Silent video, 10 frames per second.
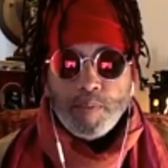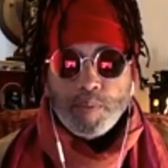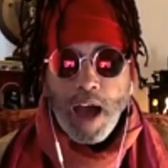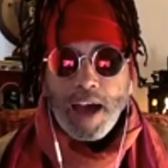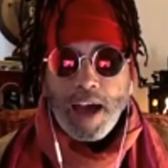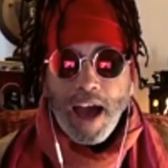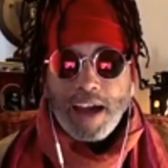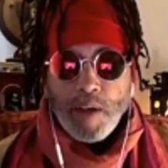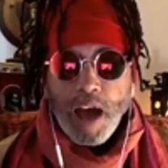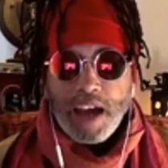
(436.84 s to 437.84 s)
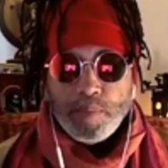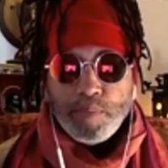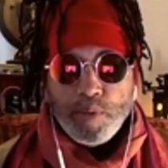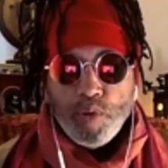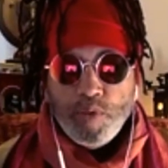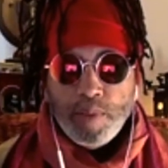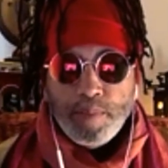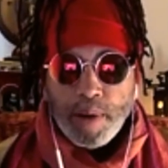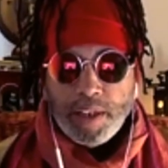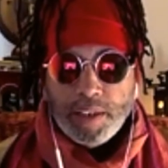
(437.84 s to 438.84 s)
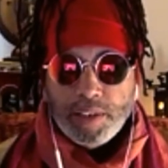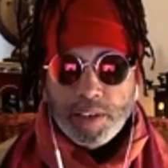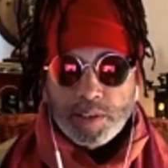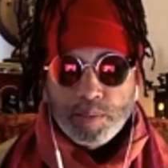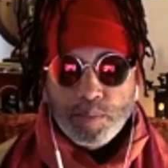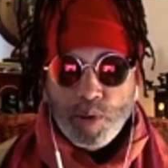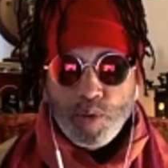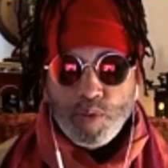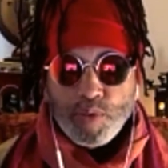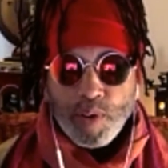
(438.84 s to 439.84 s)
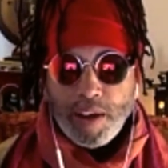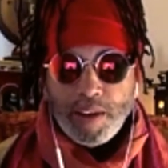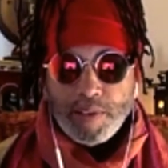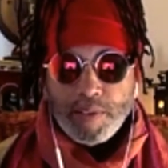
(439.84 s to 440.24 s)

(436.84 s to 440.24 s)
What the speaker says: I can prove that money doesn't move, right?